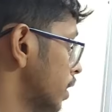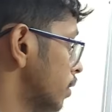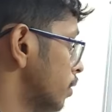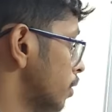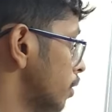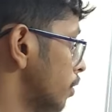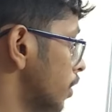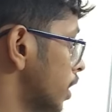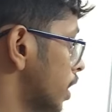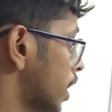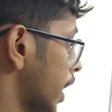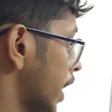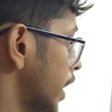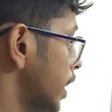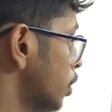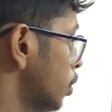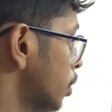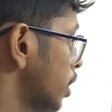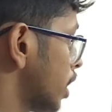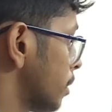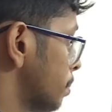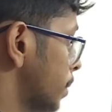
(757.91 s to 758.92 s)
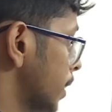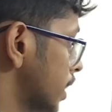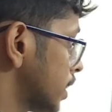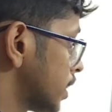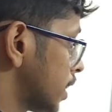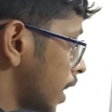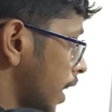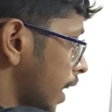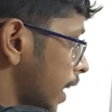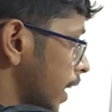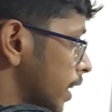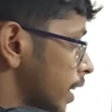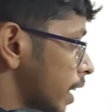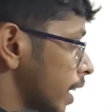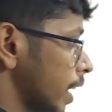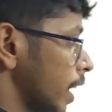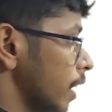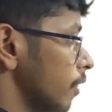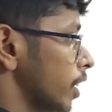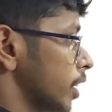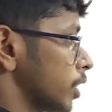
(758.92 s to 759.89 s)
We will try to depict the
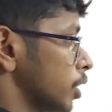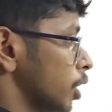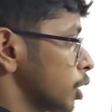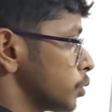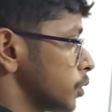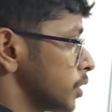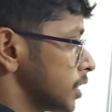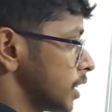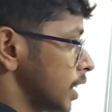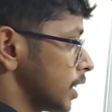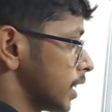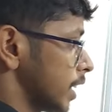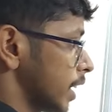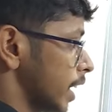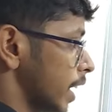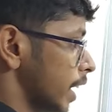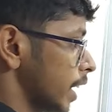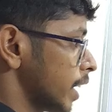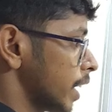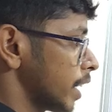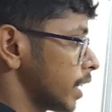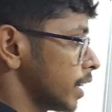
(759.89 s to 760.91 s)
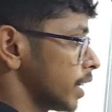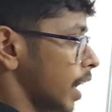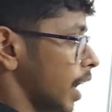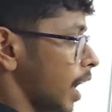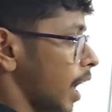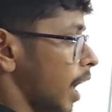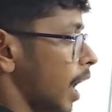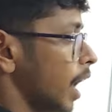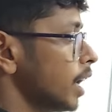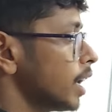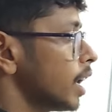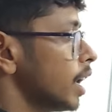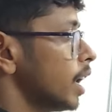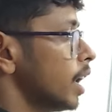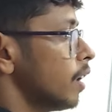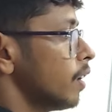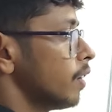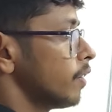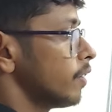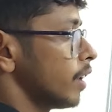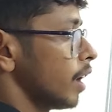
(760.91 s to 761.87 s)
electrical vectors which are generated in the heart
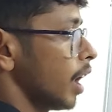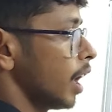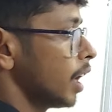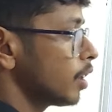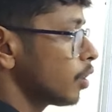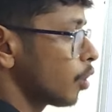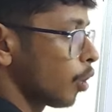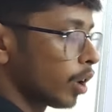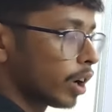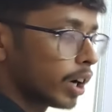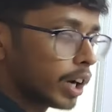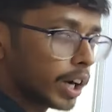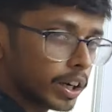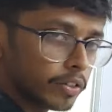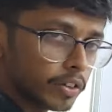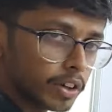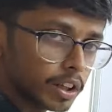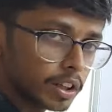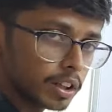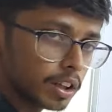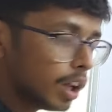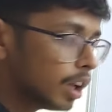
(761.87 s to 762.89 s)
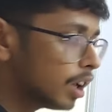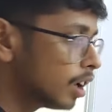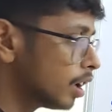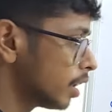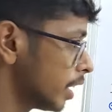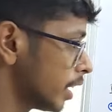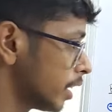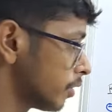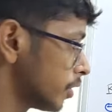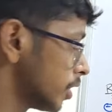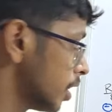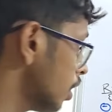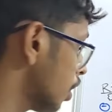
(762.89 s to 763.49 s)
and correlate with the